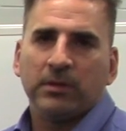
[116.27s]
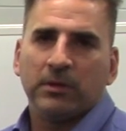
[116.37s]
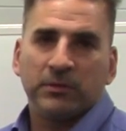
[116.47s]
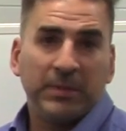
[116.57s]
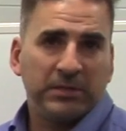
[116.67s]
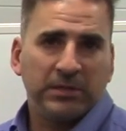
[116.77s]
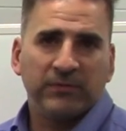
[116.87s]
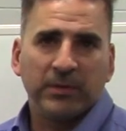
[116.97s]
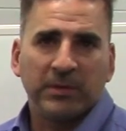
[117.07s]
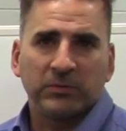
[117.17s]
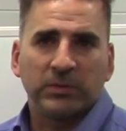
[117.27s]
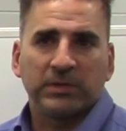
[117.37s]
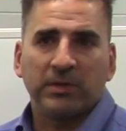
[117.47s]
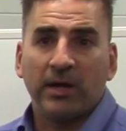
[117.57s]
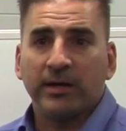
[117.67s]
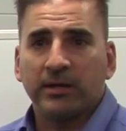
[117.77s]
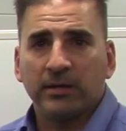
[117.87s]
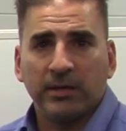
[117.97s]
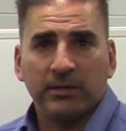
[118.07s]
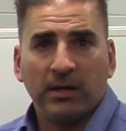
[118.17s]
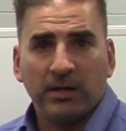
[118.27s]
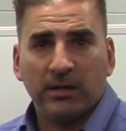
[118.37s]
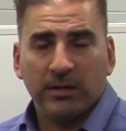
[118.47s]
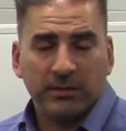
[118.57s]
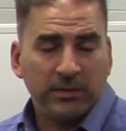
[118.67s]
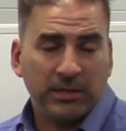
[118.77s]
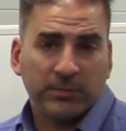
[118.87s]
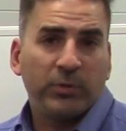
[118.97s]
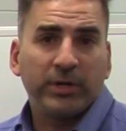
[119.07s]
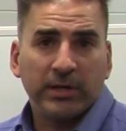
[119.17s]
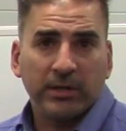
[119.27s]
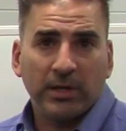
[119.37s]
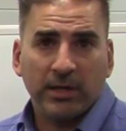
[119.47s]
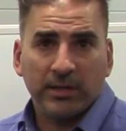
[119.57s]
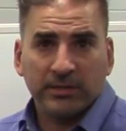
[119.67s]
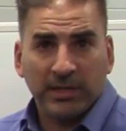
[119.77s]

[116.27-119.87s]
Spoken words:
you know, especially females, with donning and like putting and